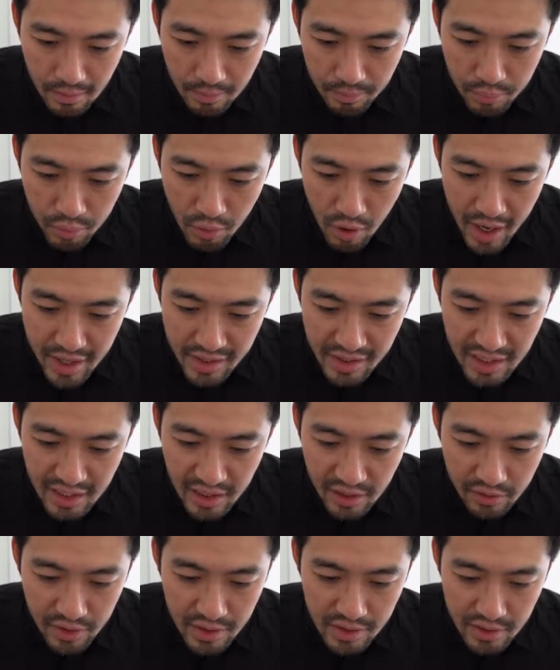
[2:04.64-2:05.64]
price
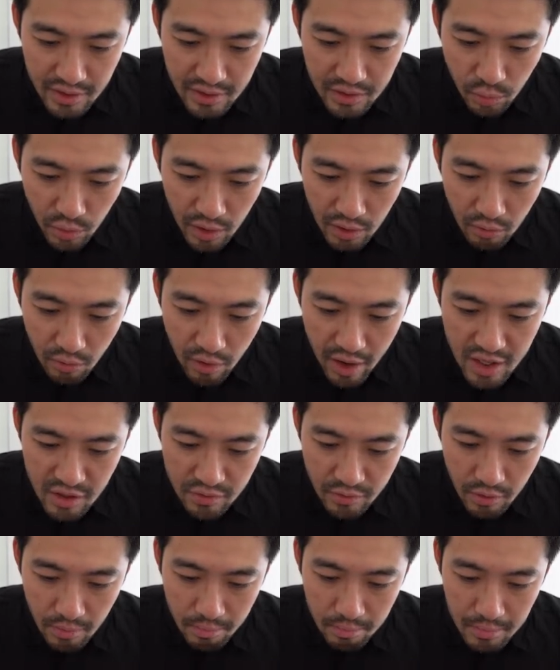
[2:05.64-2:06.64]
increases will range
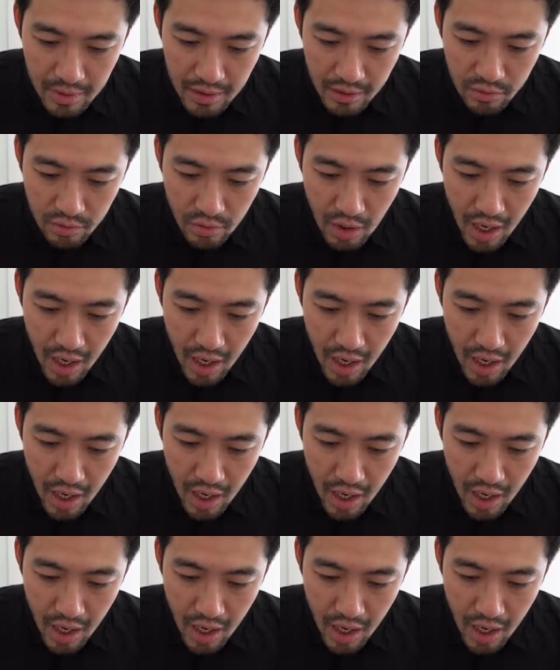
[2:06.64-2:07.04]
from mid to